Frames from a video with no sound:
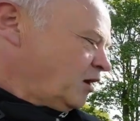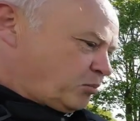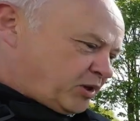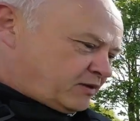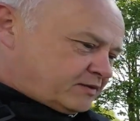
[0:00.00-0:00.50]

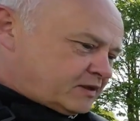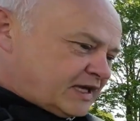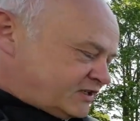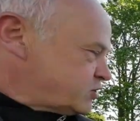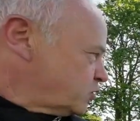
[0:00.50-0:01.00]
but
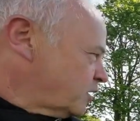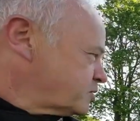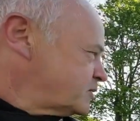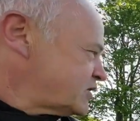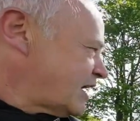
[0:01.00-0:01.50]
it still
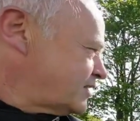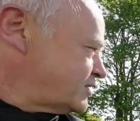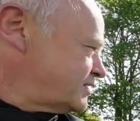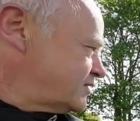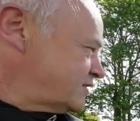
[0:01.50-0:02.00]
comes with
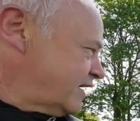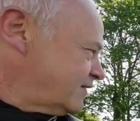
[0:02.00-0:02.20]
challenges, doesn't it?